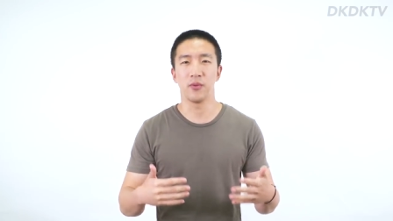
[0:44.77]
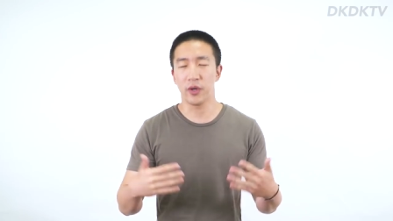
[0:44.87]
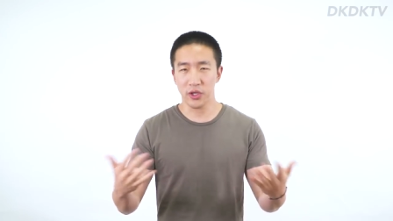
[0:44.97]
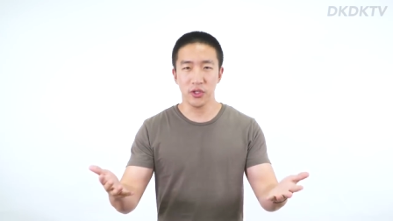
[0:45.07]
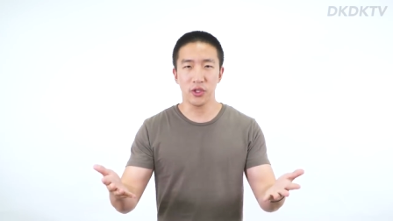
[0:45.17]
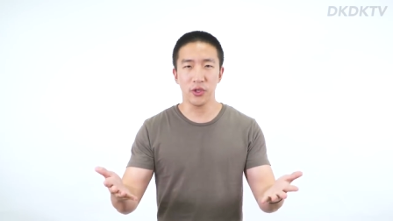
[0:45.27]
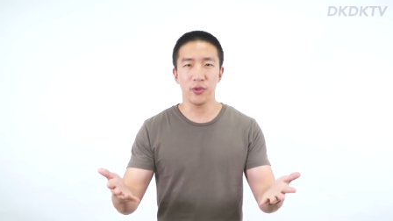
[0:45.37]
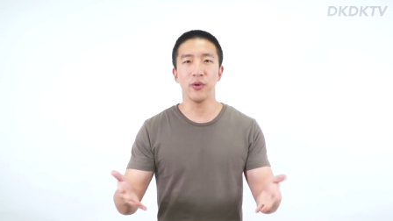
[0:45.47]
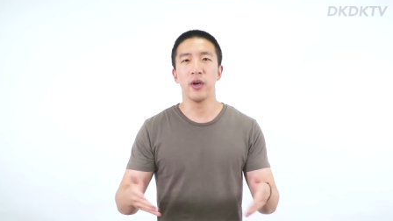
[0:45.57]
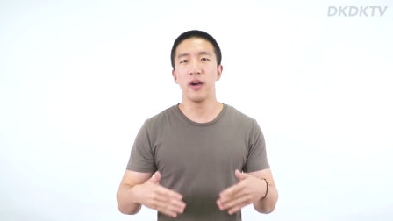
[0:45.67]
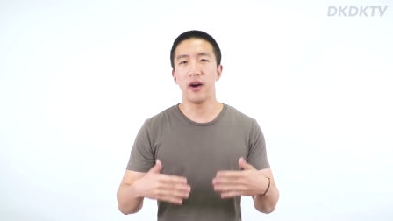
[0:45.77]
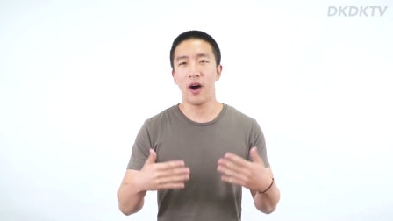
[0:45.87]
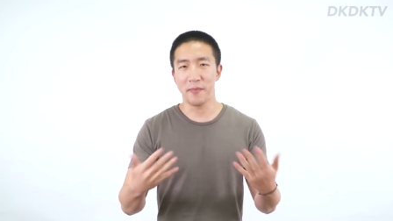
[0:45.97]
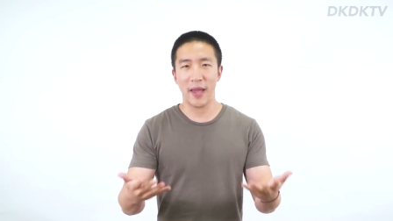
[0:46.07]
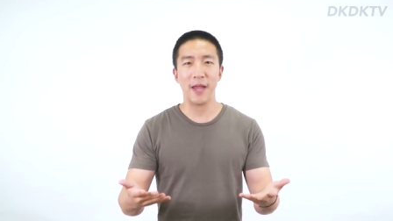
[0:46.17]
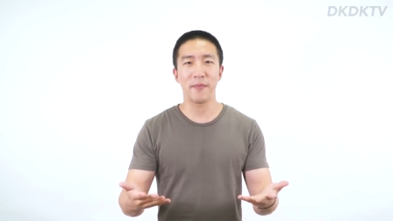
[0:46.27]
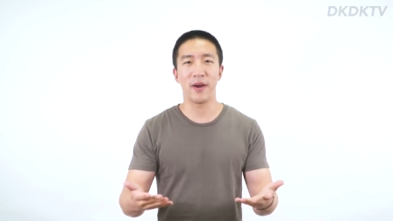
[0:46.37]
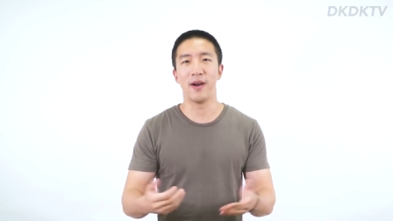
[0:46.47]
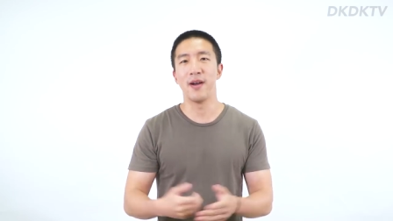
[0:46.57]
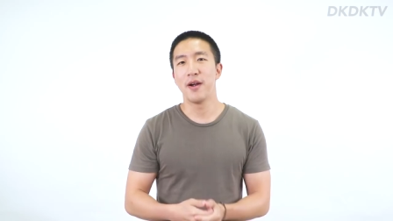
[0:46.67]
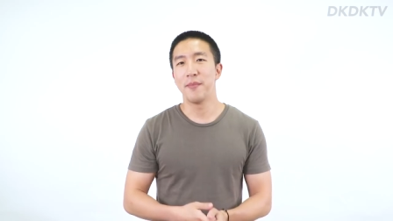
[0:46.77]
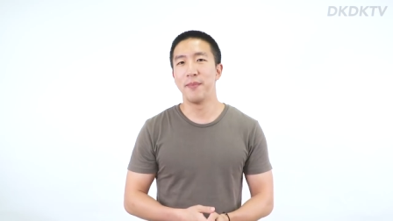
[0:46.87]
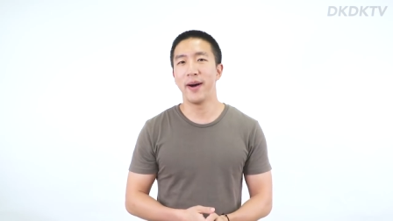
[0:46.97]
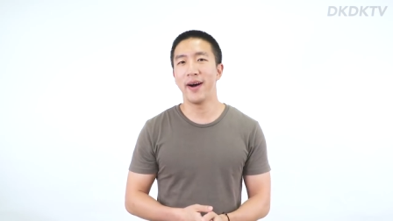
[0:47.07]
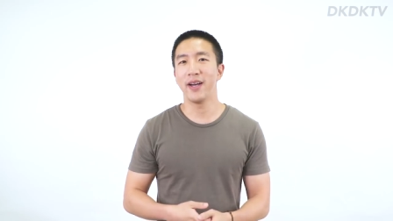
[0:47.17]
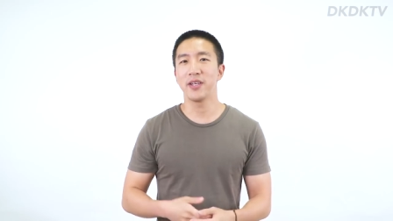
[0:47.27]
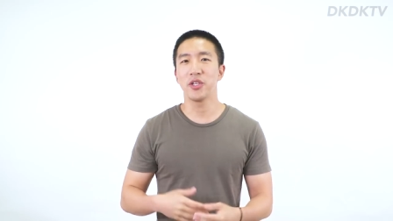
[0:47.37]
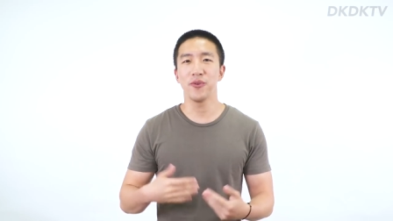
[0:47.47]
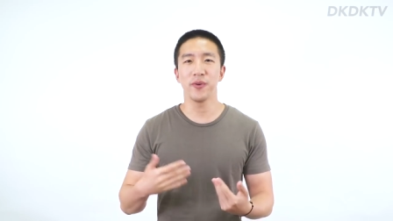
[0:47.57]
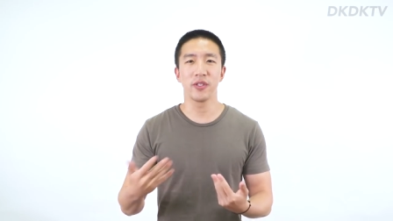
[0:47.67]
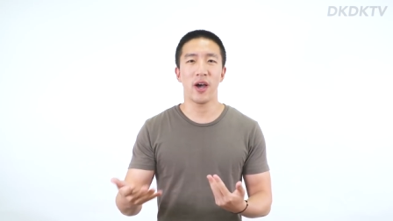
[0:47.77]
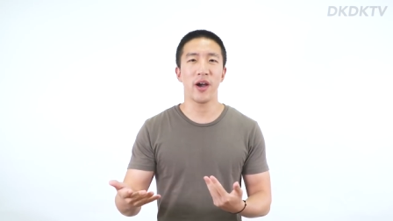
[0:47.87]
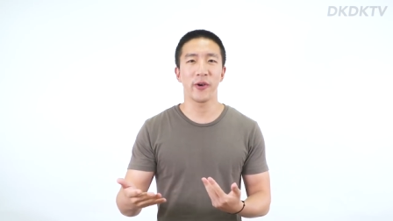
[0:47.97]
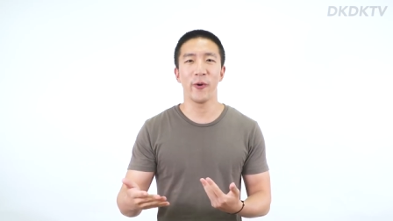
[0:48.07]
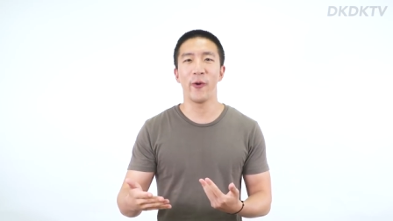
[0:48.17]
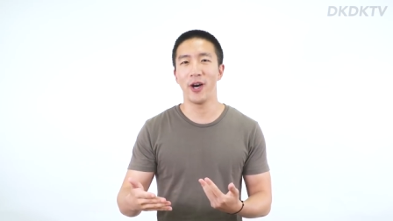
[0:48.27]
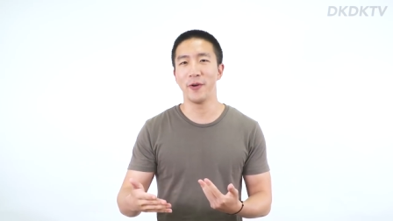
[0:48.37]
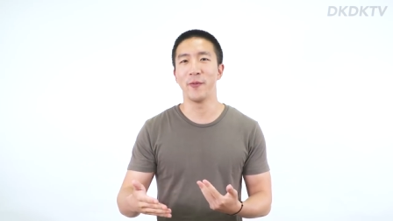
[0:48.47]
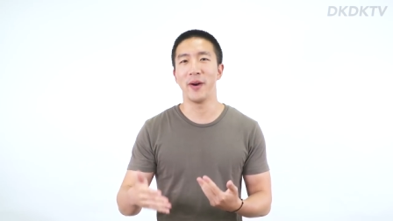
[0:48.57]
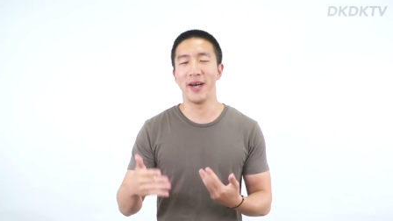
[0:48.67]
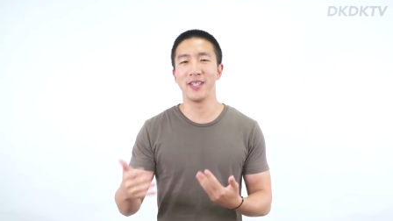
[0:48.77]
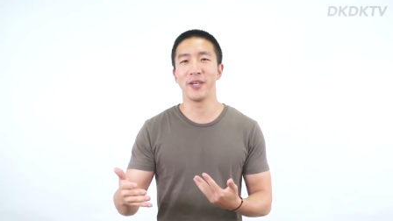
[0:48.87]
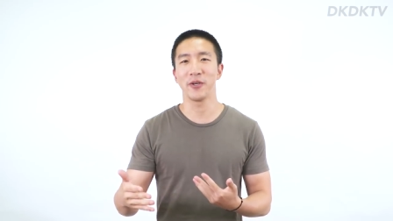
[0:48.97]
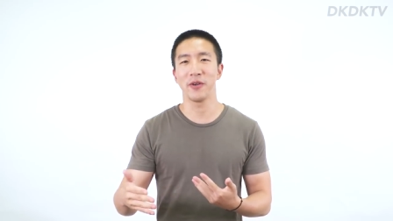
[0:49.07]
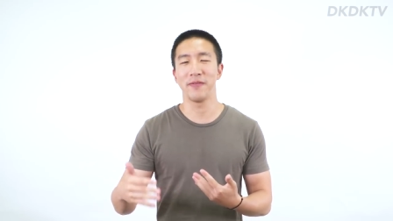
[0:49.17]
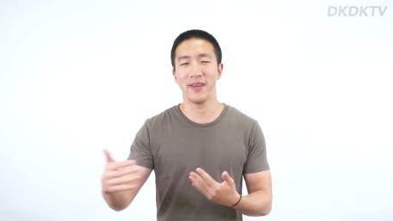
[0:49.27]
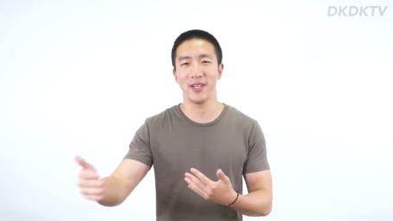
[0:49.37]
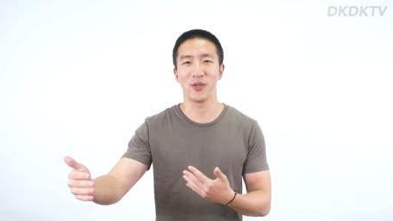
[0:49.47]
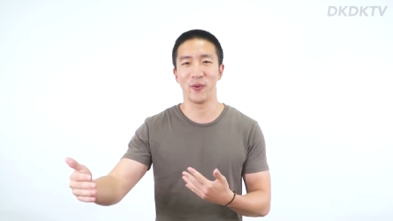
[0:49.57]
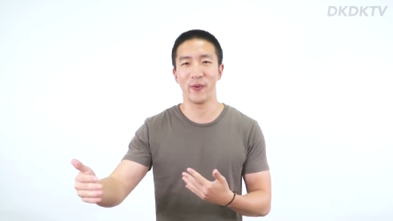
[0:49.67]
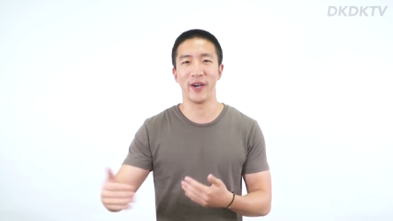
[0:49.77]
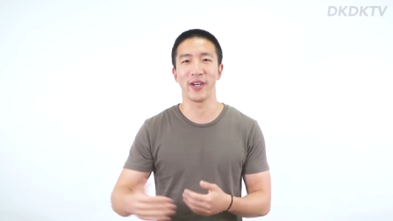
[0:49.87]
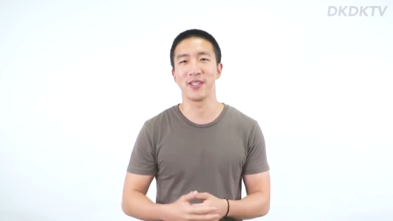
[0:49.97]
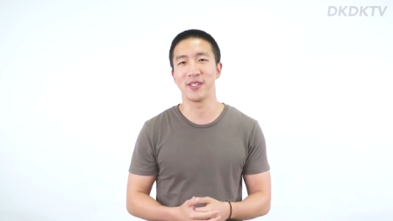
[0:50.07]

Well, you do on paper, but you will not go home until you finish your work.